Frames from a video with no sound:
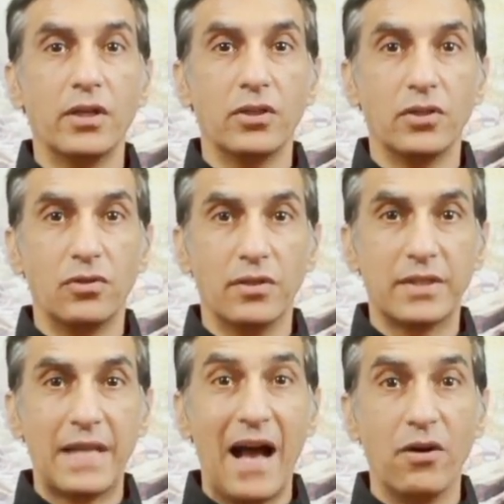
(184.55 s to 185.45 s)
to the
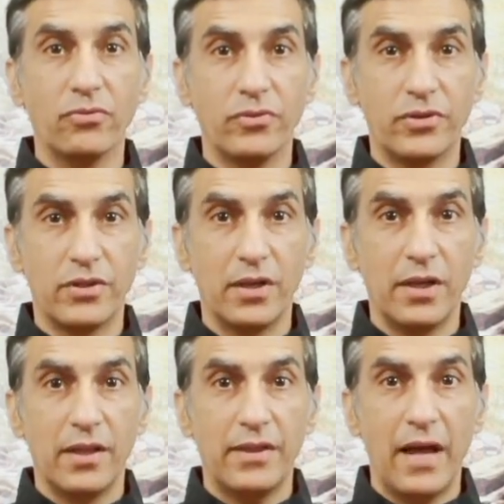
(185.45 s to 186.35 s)
sounds
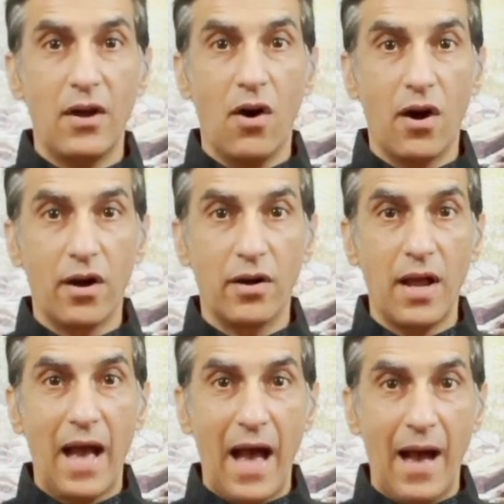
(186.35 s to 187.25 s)
that are
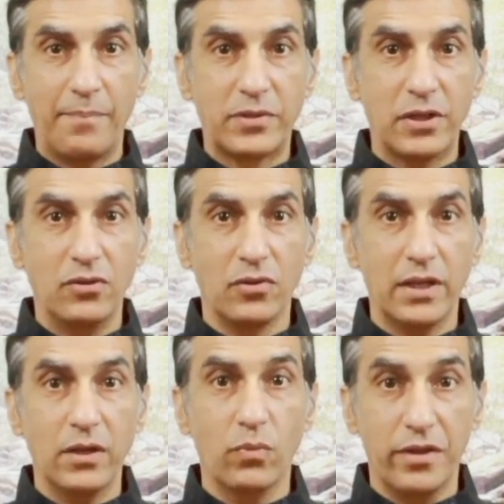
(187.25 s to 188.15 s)
absolutely
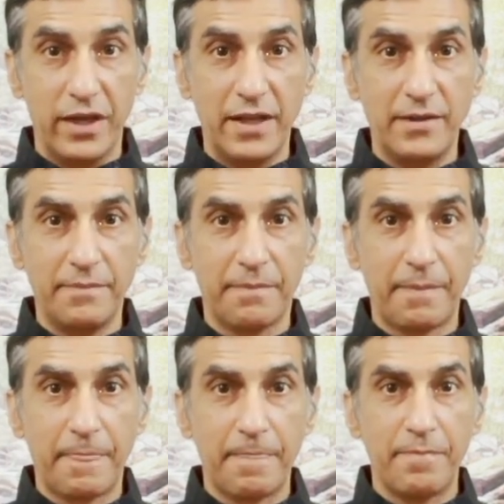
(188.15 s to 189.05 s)
within,
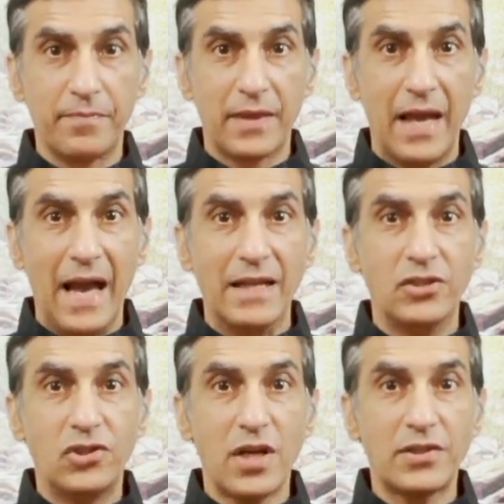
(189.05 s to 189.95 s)
and
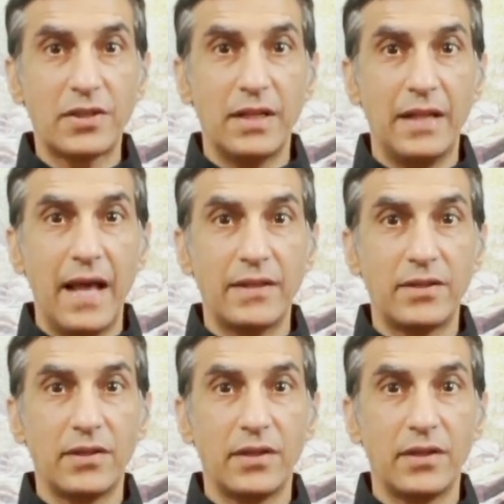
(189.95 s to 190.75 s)
just let